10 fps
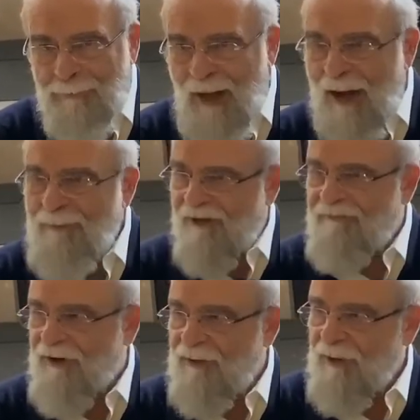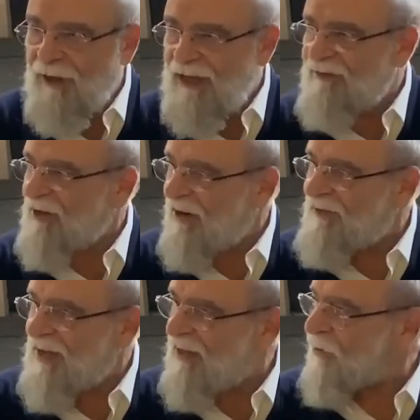I'm different because I have a
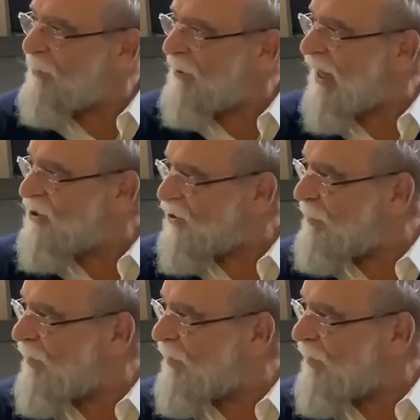covenantal relationship